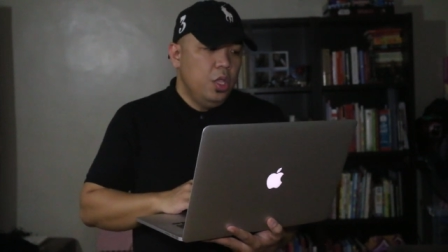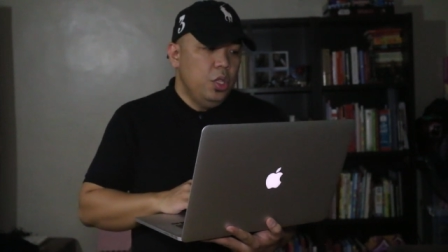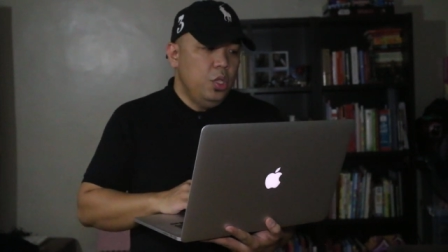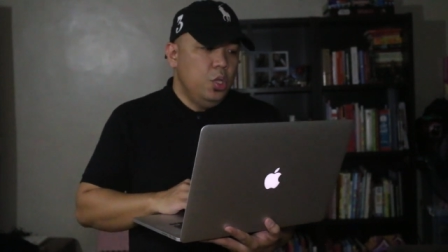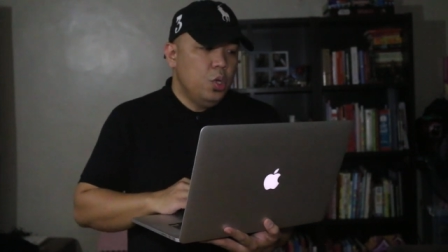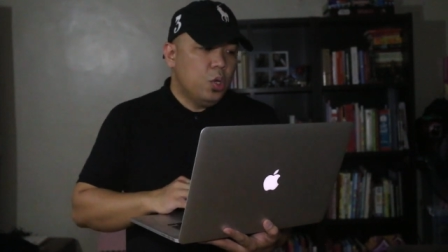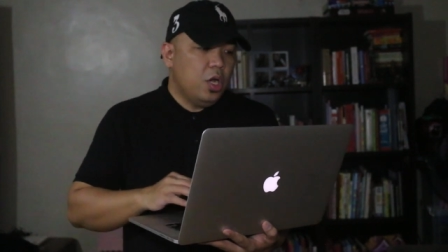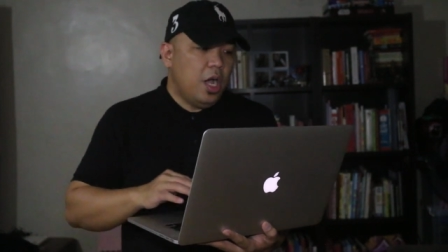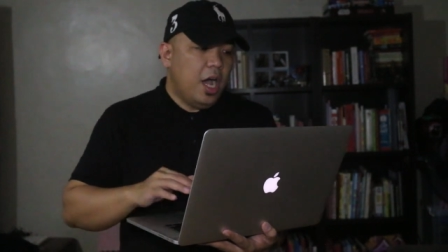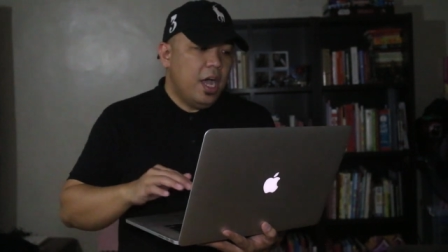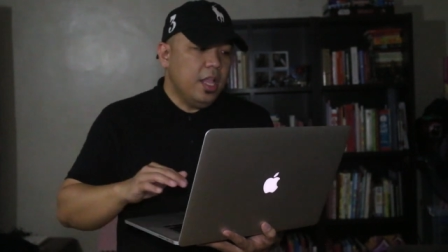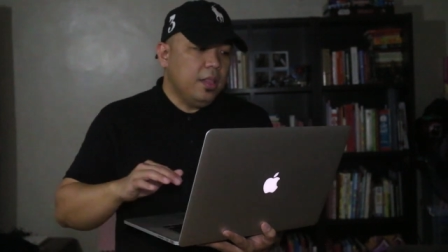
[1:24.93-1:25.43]

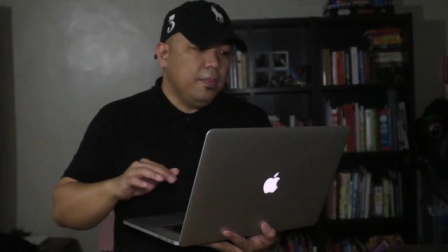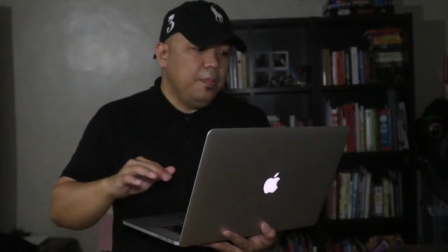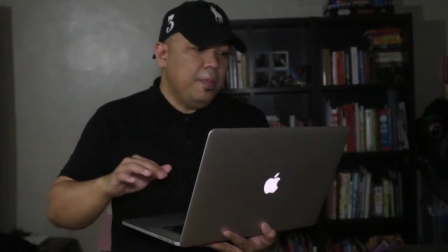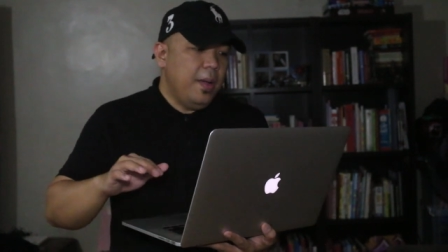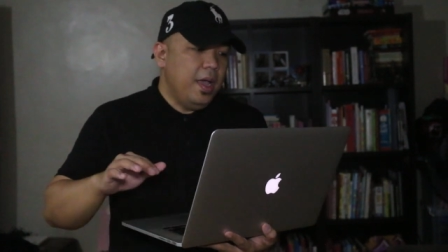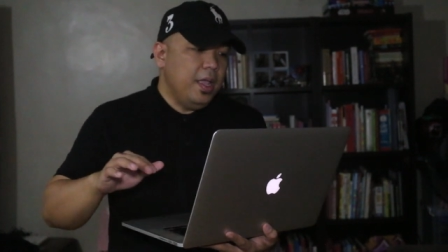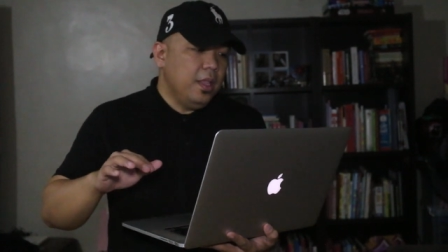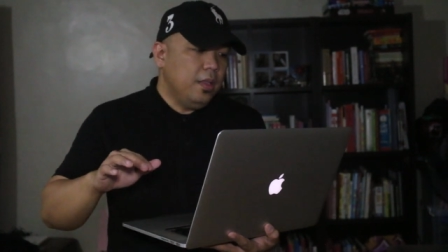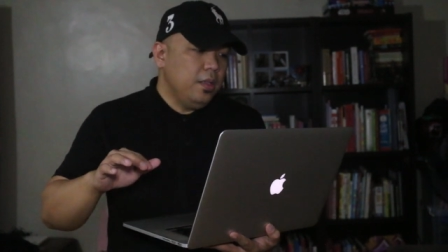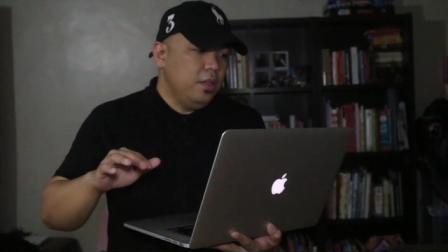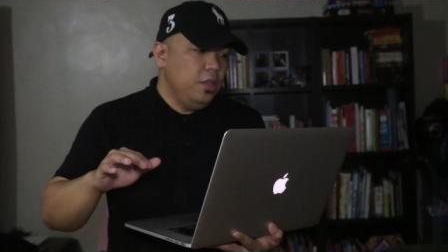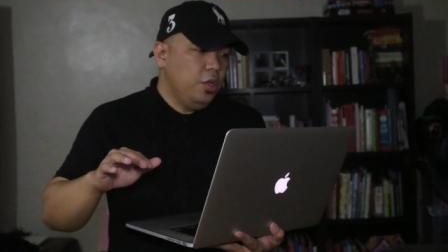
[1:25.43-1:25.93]
Your cut
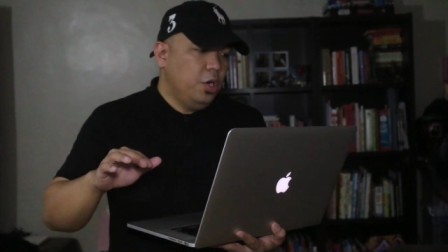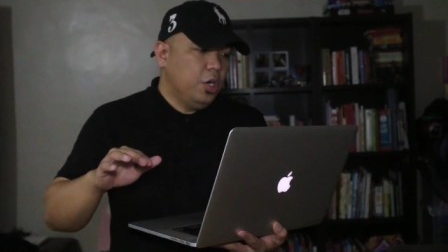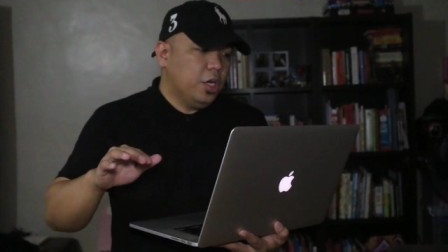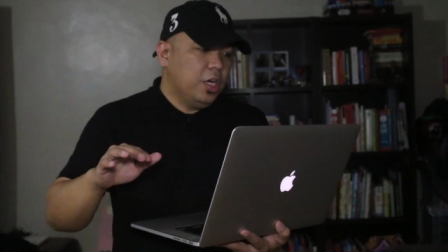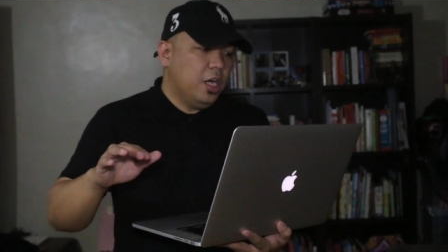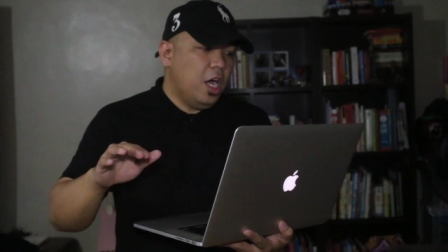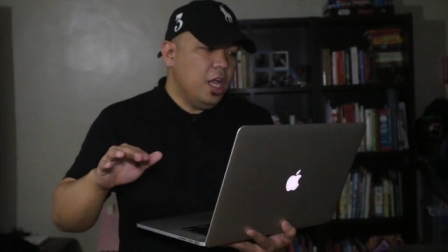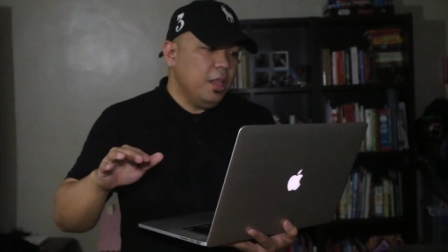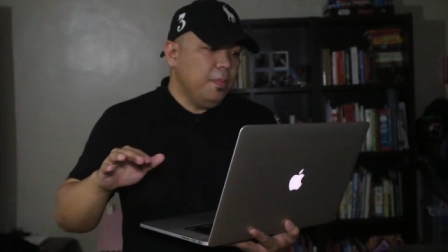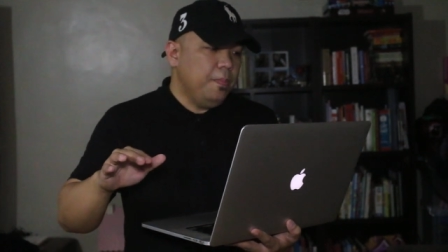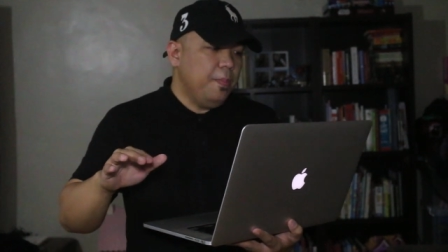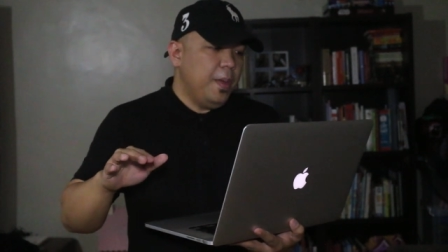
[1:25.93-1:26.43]

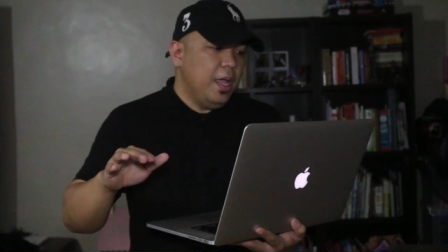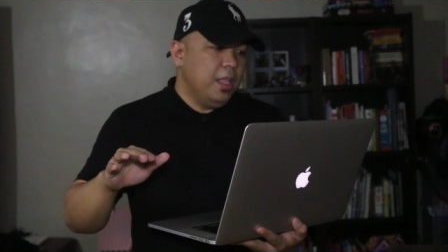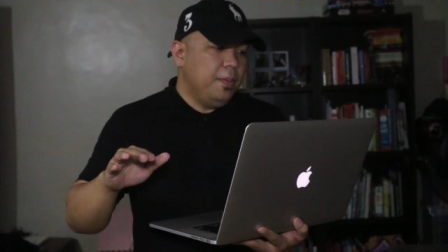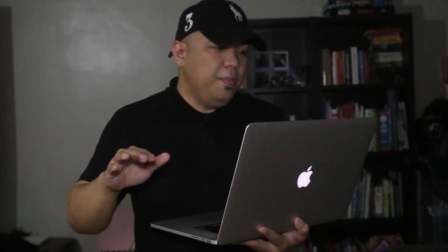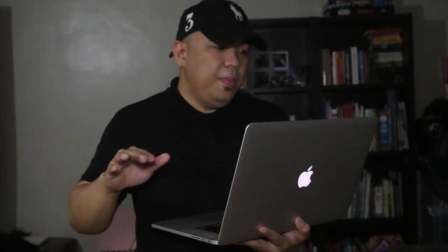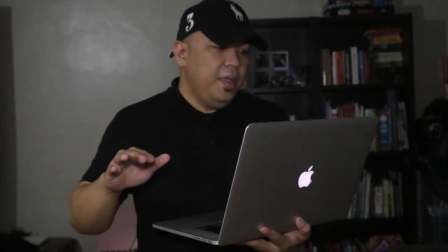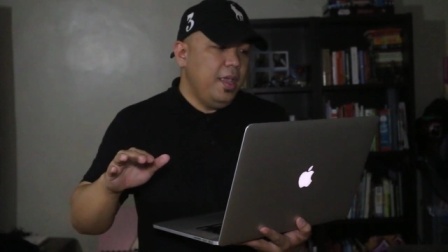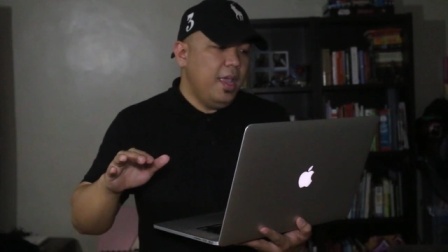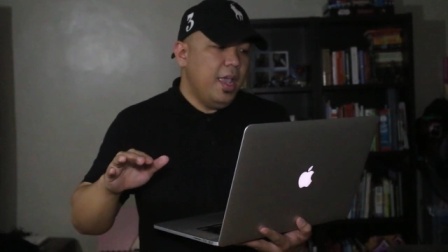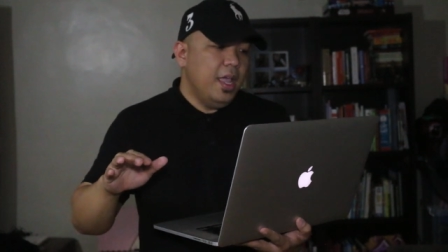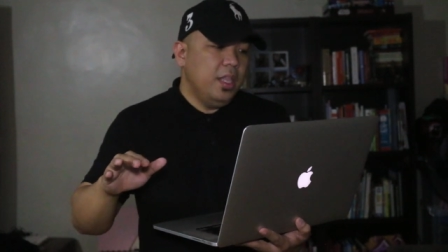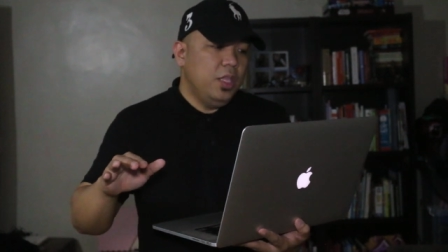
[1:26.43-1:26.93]
might
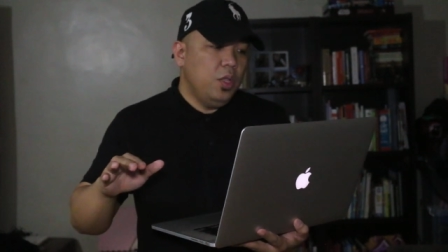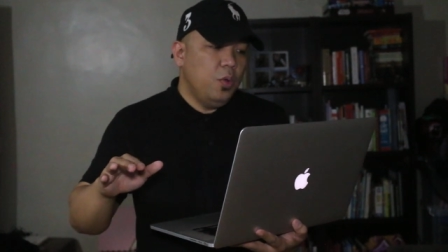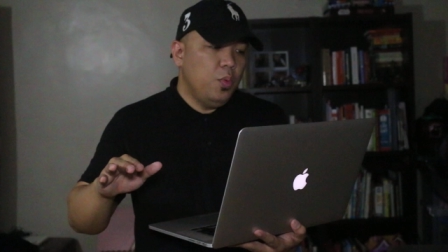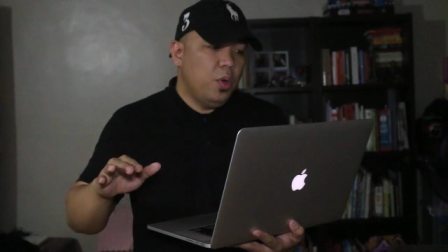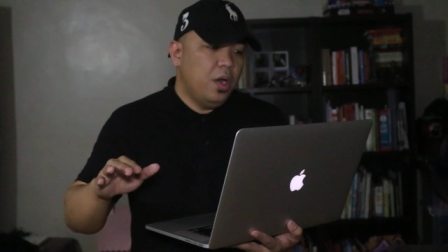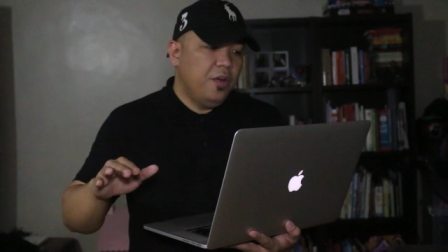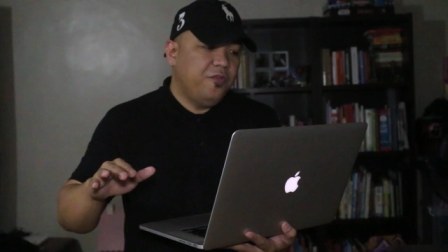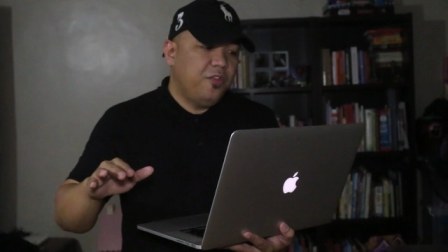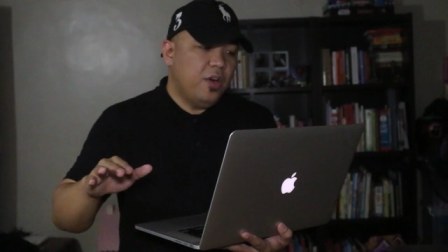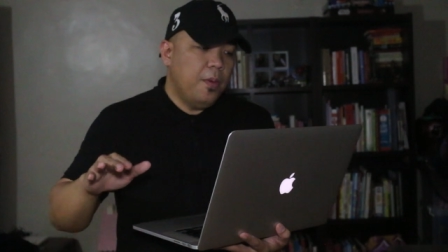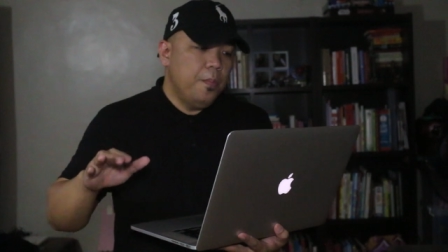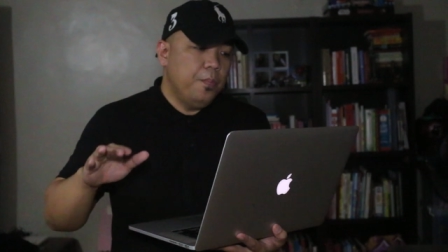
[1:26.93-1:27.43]
be
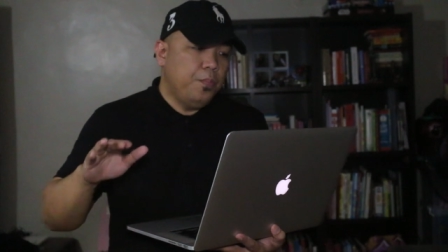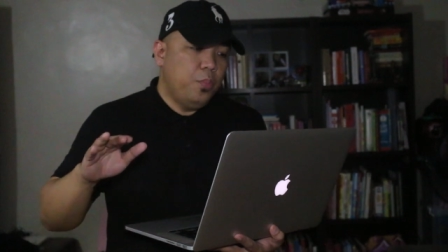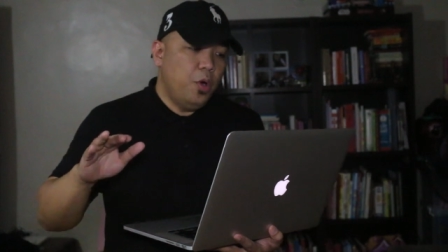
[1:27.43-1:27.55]
anywhere from